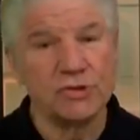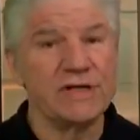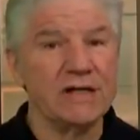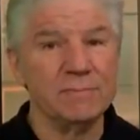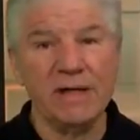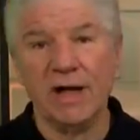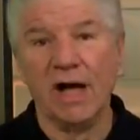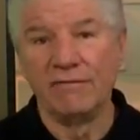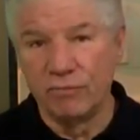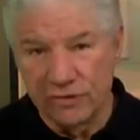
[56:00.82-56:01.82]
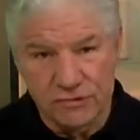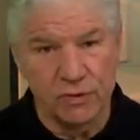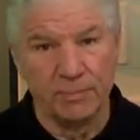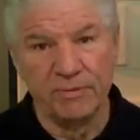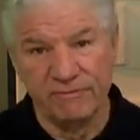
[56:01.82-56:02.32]
just ask my doc for a
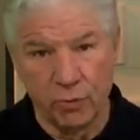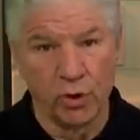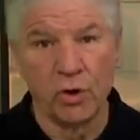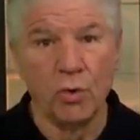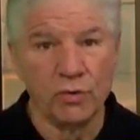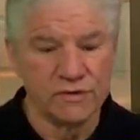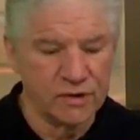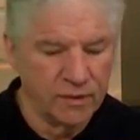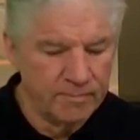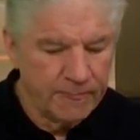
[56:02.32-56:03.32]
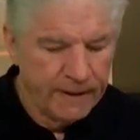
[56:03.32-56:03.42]
script of voriconazole.